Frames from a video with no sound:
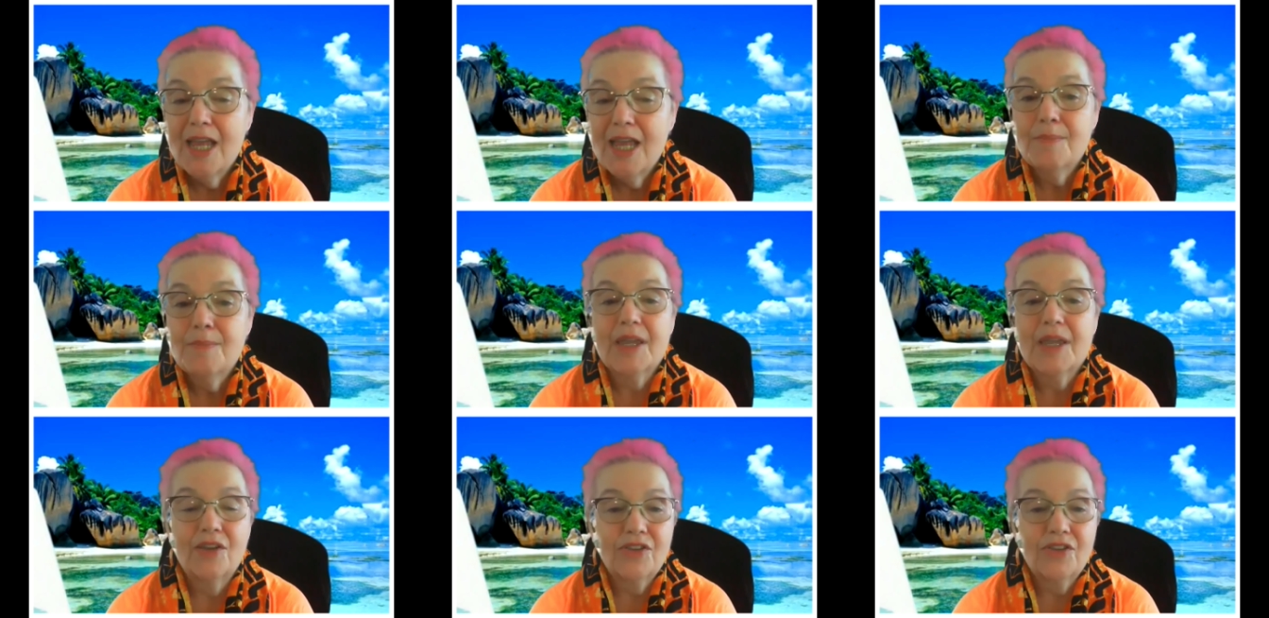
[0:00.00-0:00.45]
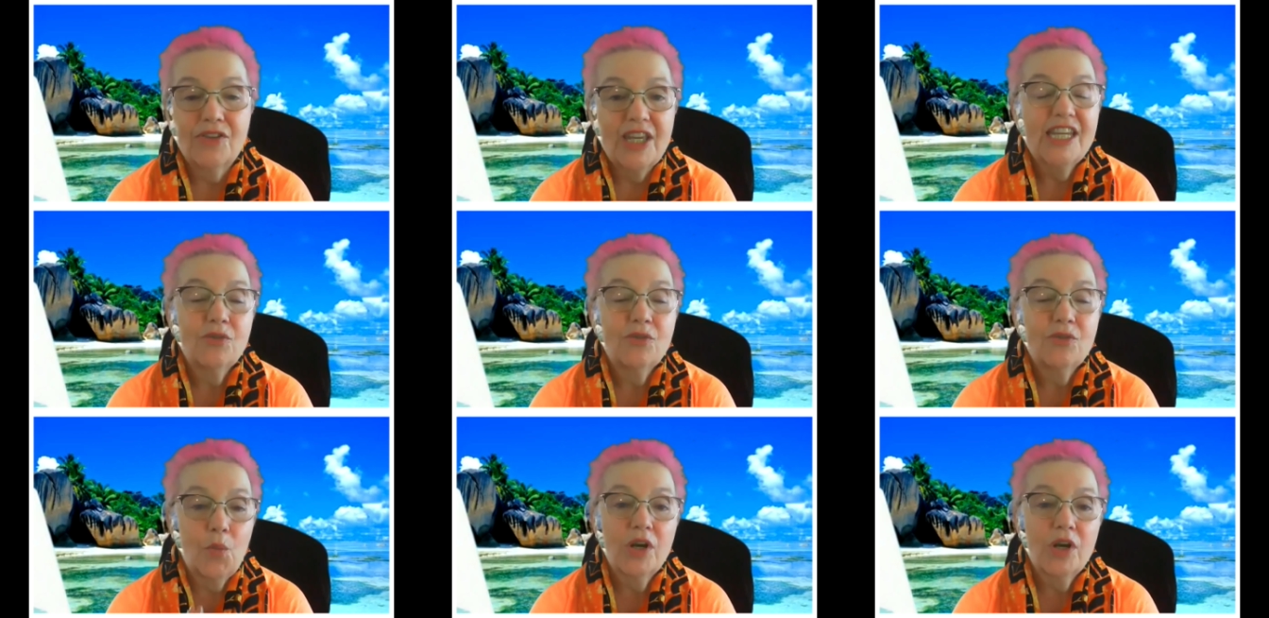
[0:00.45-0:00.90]
because
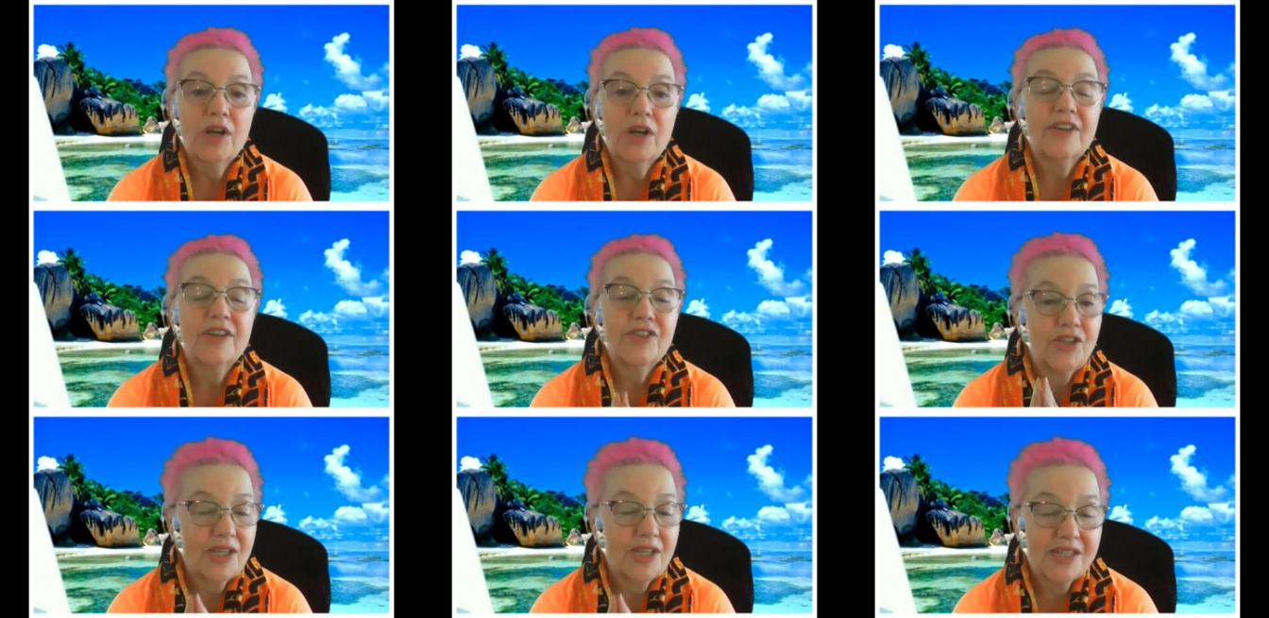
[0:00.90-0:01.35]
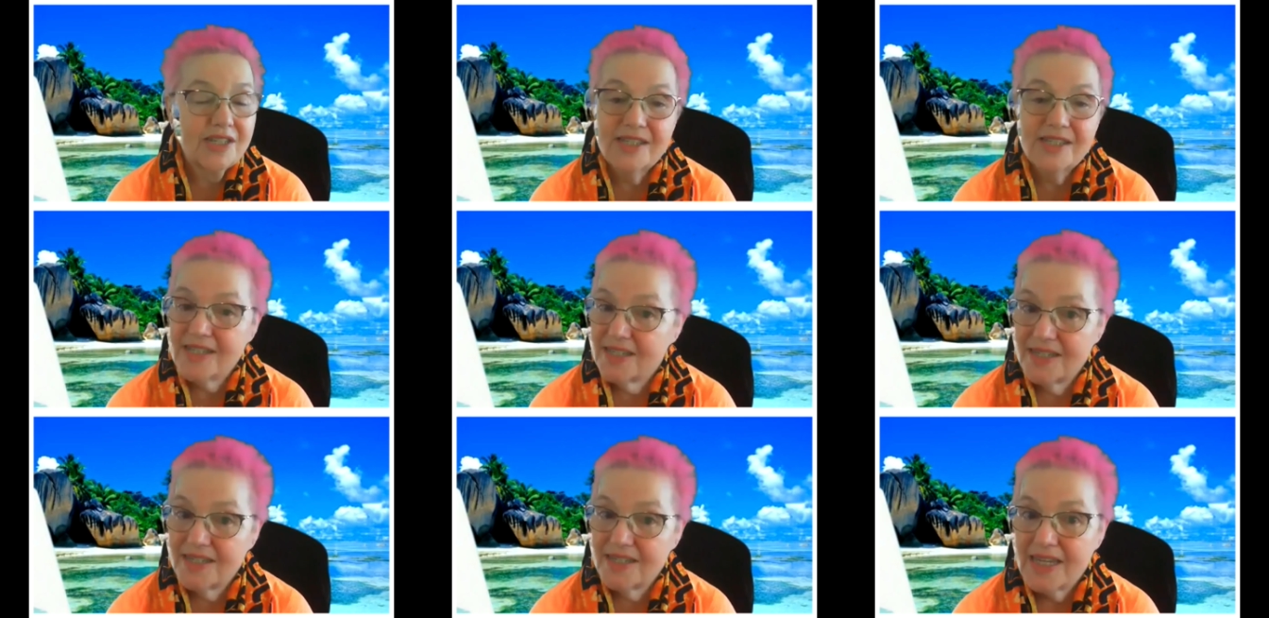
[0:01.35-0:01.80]
each one of us does
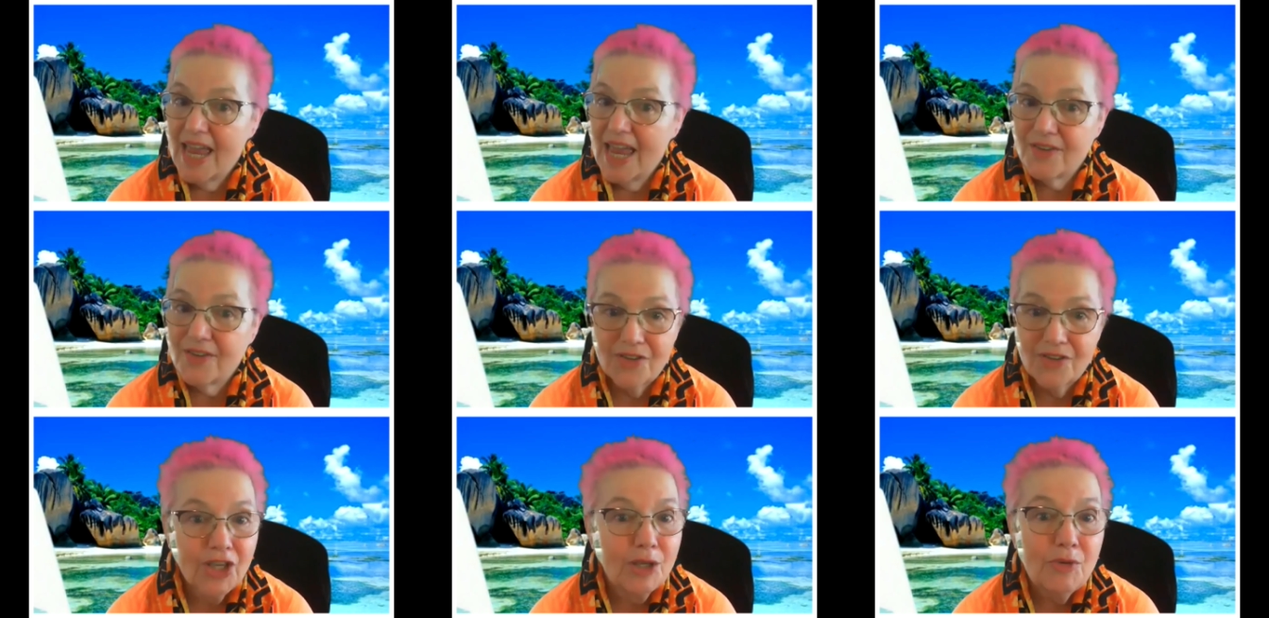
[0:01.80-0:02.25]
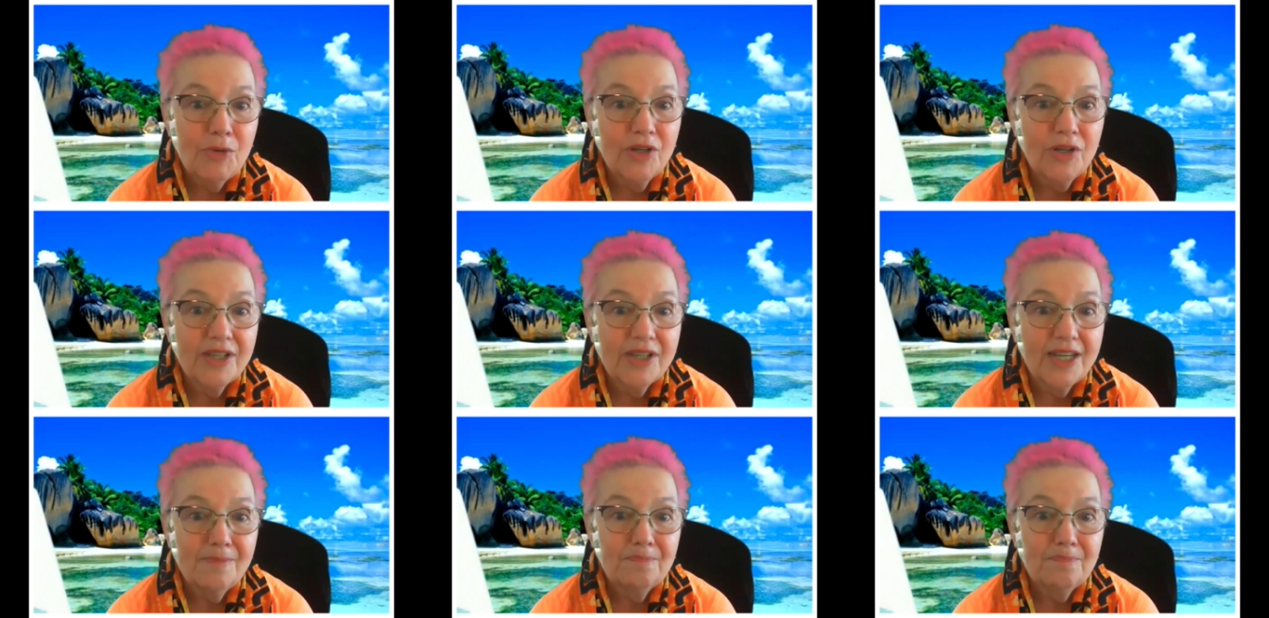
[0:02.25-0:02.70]
this as a
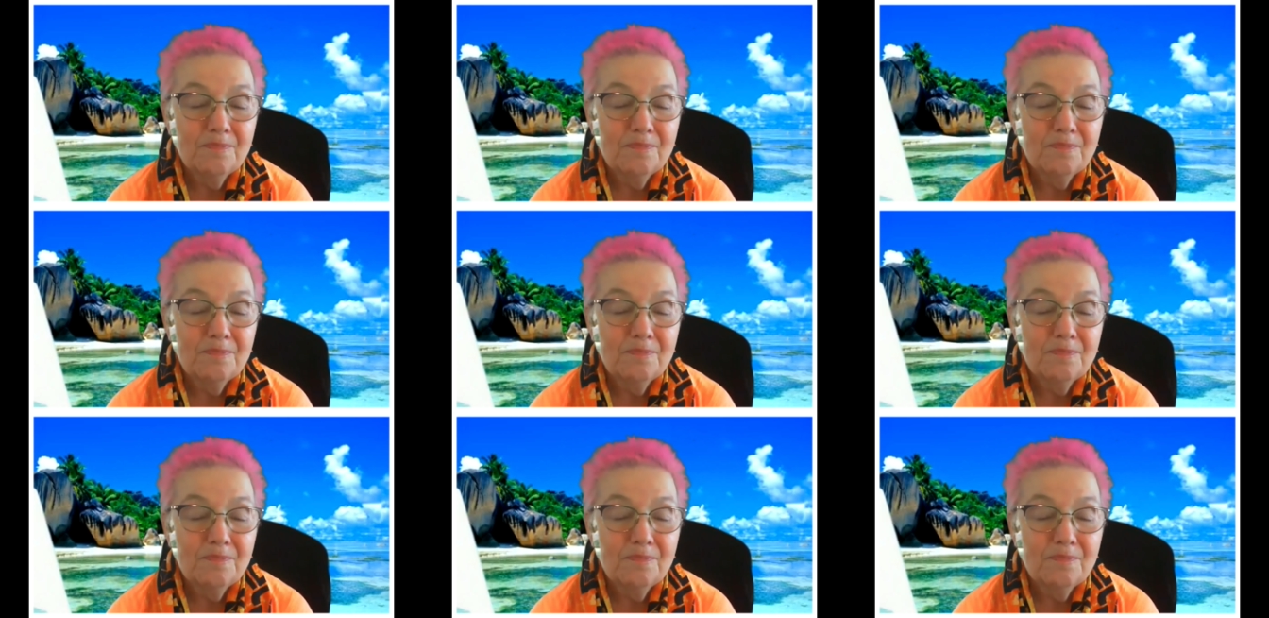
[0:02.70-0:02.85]
community